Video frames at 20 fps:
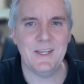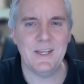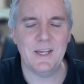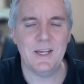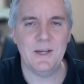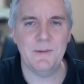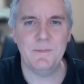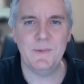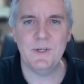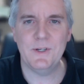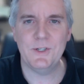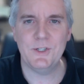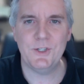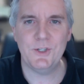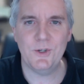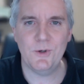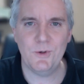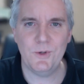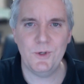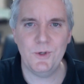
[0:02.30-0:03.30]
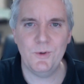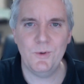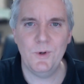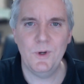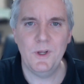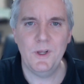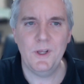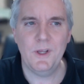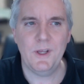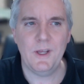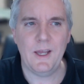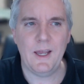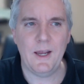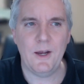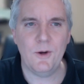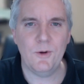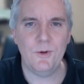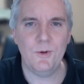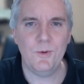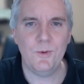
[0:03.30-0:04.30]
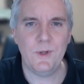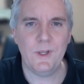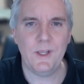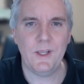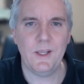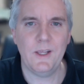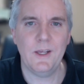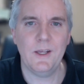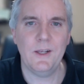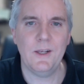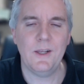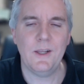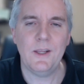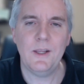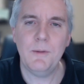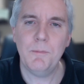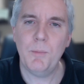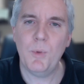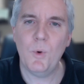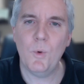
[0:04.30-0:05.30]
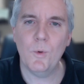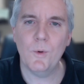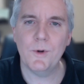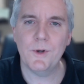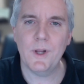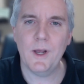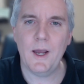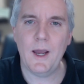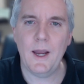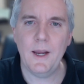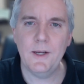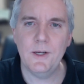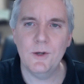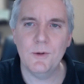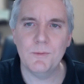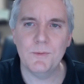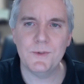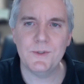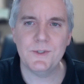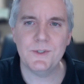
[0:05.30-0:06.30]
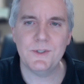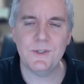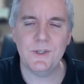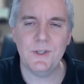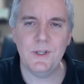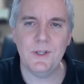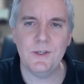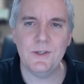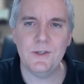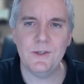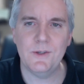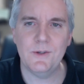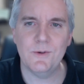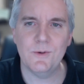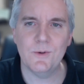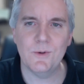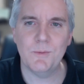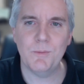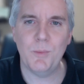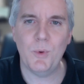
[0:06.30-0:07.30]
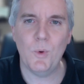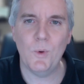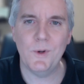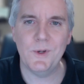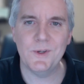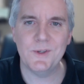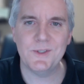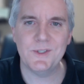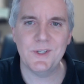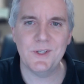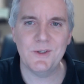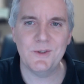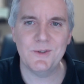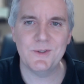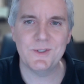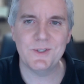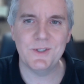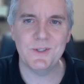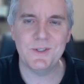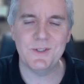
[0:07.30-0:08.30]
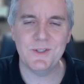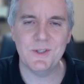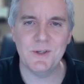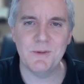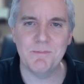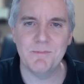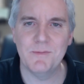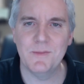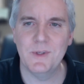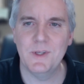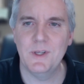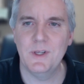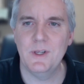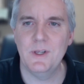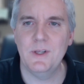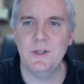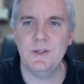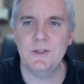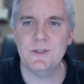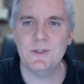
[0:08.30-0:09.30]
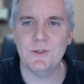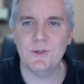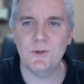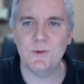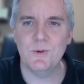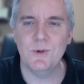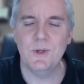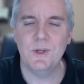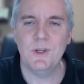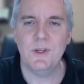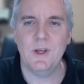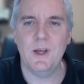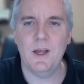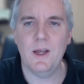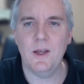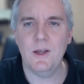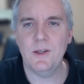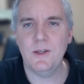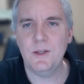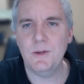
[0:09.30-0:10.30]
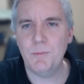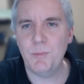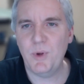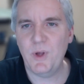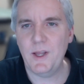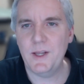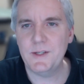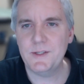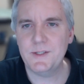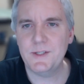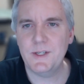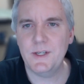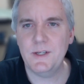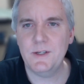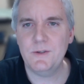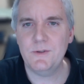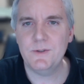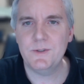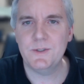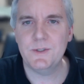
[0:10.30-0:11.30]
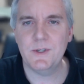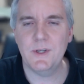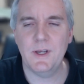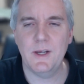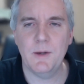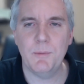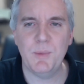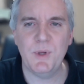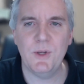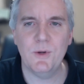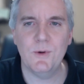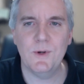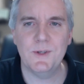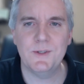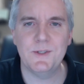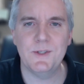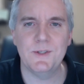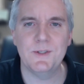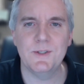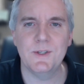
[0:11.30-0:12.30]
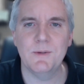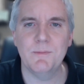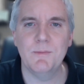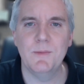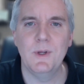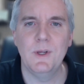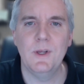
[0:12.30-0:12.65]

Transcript: I'm going to show you how you can import items into your point of sale system. So in PlazSales POS system,